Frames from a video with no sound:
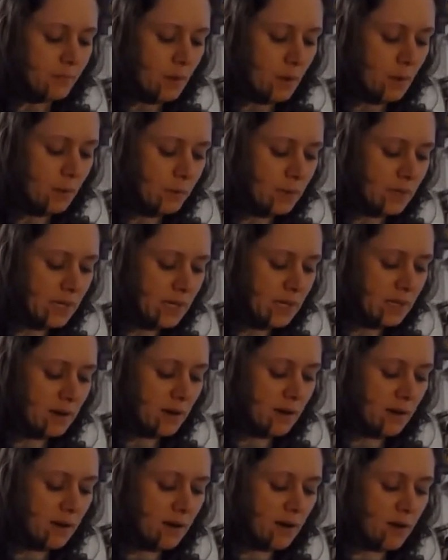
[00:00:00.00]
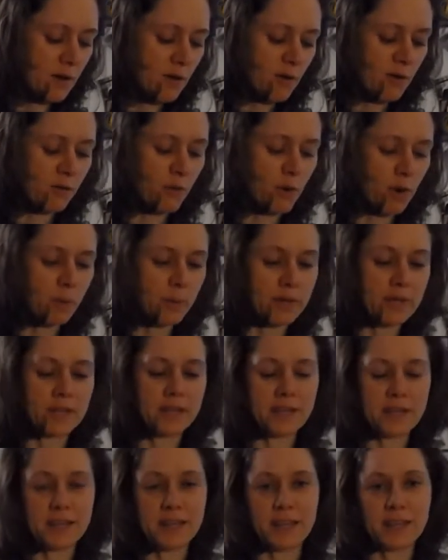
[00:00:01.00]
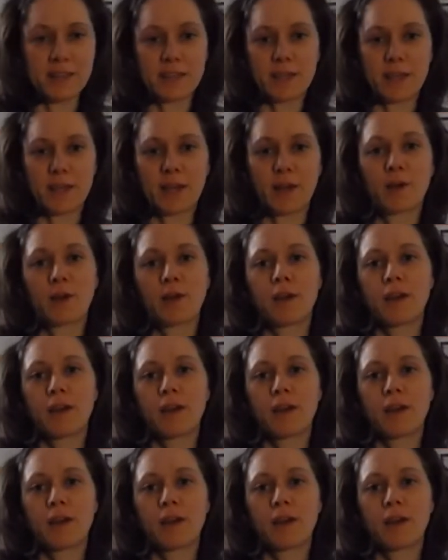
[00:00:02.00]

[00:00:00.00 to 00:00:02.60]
Need all of what we can get in there.